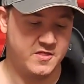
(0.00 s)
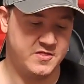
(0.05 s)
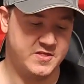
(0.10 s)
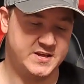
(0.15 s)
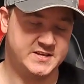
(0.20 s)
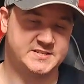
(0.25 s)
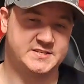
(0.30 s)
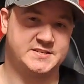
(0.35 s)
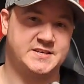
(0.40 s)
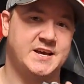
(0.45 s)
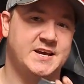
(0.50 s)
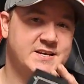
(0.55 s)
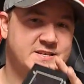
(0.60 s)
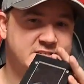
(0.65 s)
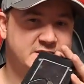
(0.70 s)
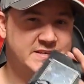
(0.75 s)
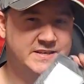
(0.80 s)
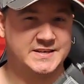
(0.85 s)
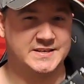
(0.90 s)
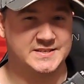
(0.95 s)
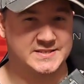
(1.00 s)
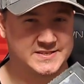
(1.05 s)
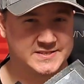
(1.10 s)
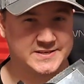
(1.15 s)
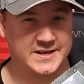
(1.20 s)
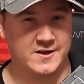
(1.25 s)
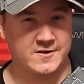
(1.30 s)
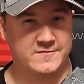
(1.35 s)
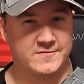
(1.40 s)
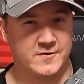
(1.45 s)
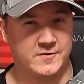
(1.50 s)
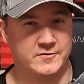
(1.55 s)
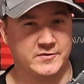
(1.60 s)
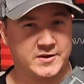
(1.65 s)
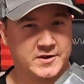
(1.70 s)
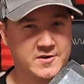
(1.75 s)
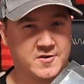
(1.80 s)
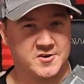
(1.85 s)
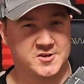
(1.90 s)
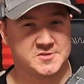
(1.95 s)
This casing itself
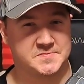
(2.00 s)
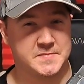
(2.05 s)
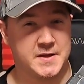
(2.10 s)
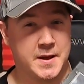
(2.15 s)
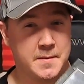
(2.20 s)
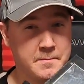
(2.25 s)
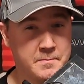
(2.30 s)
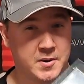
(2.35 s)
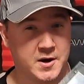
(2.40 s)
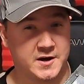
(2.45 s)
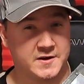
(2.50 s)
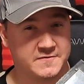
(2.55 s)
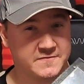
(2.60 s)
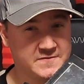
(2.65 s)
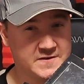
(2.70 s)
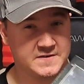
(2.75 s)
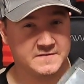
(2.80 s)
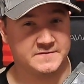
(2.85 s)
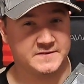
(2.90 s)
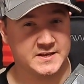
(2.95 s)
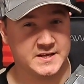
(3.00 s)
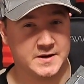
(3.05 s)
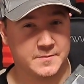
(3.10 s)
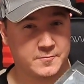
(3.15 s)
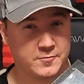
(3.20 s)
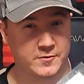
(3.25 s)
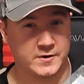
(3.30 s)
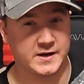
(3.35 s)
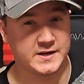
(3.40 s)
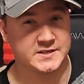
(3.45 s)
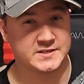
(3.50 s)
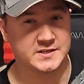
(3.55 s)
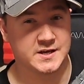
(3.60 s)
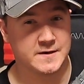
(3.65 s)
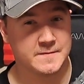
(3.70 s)
only cost me $1.50 to print.